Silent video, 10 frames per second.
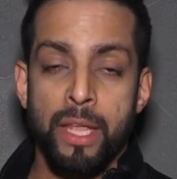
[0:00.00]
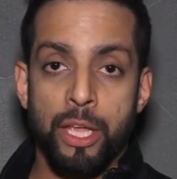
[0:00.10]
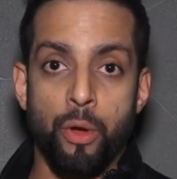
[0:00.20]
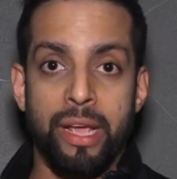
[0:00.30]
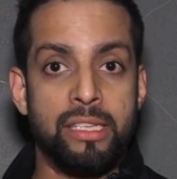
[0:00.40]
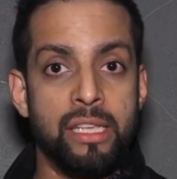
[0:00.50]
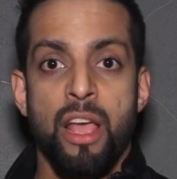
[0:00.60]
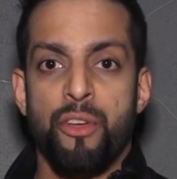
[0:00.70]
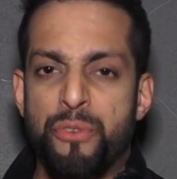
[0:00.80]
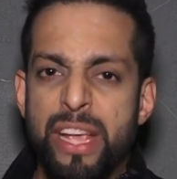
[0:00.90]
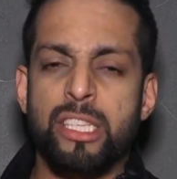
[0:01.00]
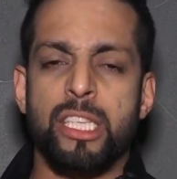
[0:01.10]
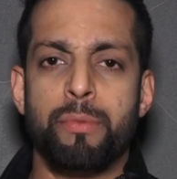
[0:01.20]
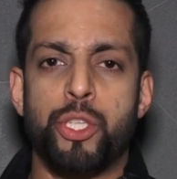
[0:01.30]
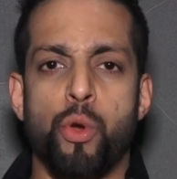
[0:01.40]
His face
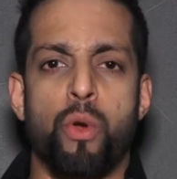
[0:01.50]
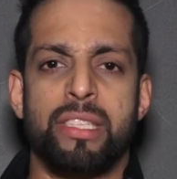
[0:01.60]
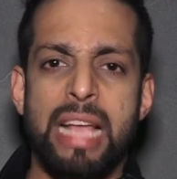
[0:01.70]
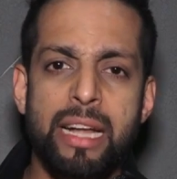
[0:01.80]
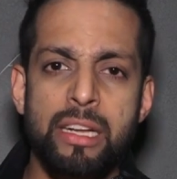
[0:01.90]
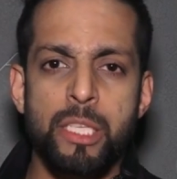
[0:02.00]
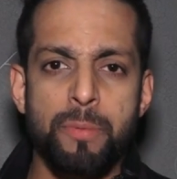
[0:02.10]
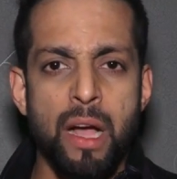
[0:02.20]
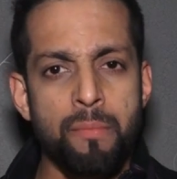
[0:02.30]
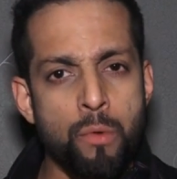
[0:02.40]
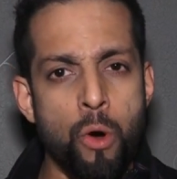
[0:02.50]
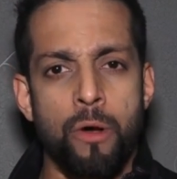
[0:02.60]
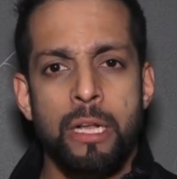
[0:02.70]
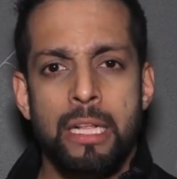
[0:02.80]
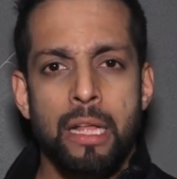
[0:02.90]
has matured. His acting's become
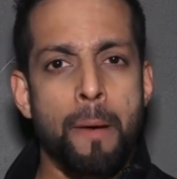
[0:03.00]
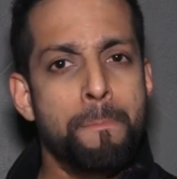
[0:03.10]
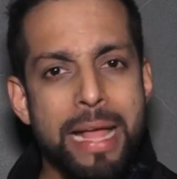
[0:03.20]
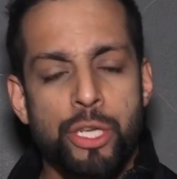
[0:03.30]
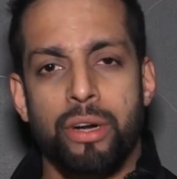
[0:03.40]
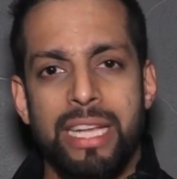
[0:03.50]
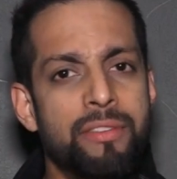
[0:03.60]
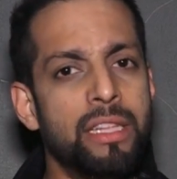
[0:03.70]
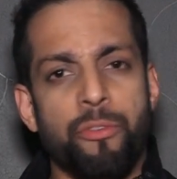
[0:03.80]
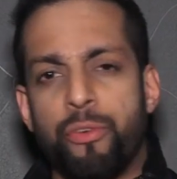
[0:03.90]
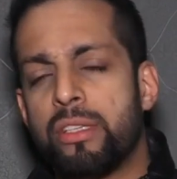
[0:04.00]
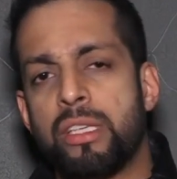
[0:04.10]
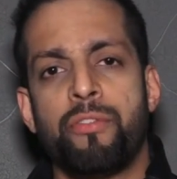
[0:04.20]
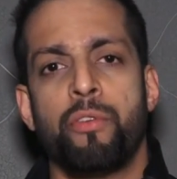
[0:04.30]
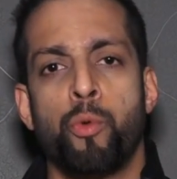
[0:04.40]
more measured. Even in the first
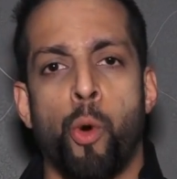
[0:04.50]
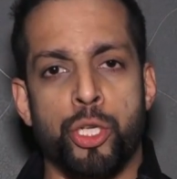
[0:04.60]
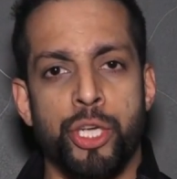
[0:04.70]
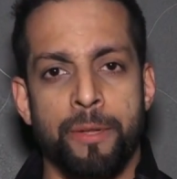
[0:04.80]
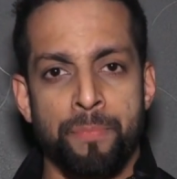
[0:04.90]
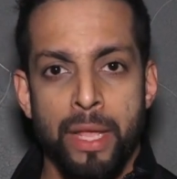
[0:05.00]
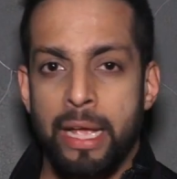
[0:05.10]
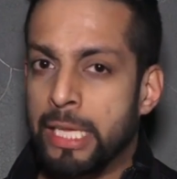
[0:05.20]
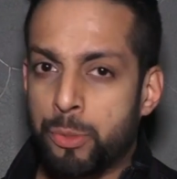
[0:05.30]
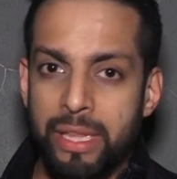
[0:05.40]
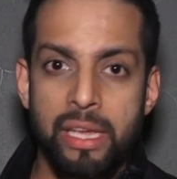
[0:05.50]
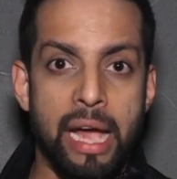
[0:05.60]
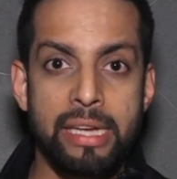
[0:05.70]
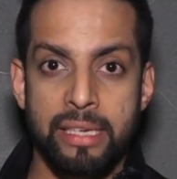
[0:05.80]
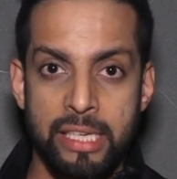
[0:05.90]
half, if you watch it, it's with the
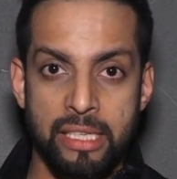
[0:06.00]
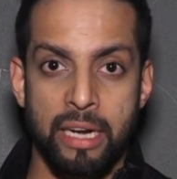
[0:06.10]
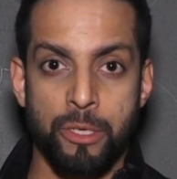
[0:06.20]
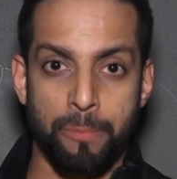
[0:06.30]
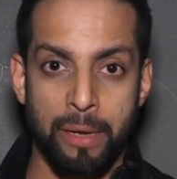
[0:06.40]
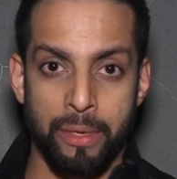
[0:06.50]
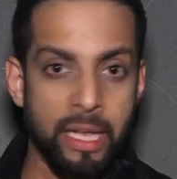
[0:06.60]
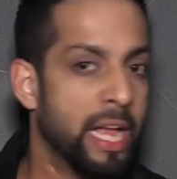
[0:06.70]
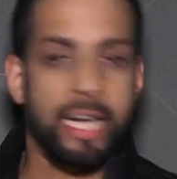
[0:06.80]
eyes that he's starting to play with.